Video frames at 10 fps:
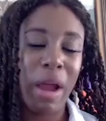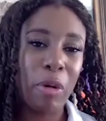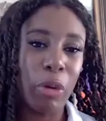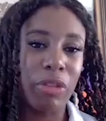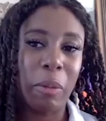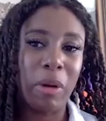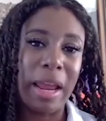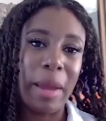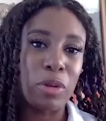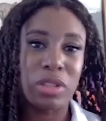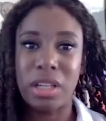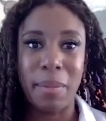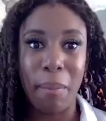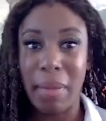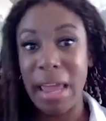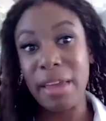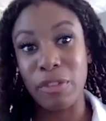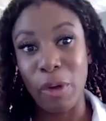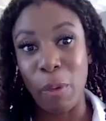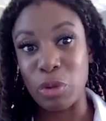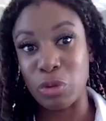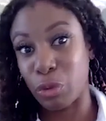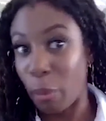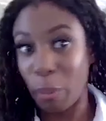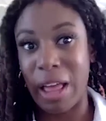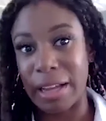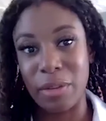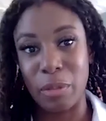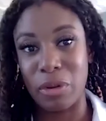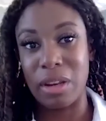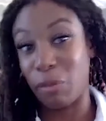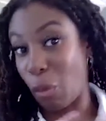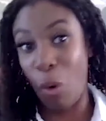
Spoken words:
era where they were able to make films for Black community,